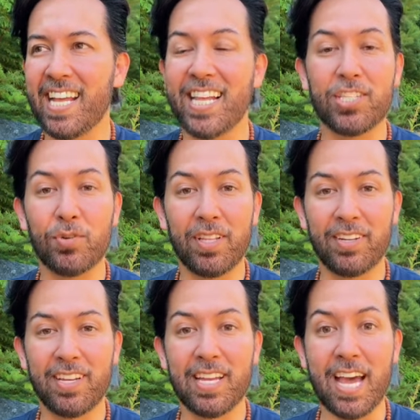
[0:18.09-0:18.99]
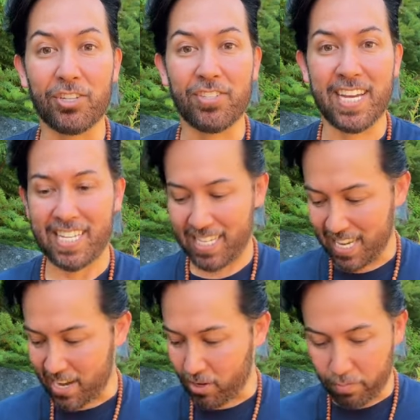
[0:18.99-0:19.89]
Let's do a little exercise
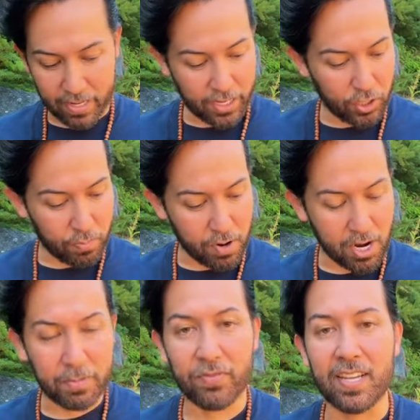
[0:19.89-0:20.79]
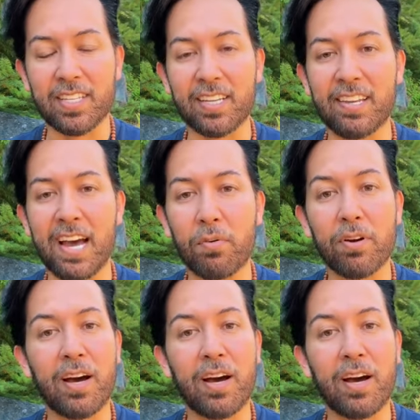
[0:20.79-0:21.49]
together. Place your palms facing downward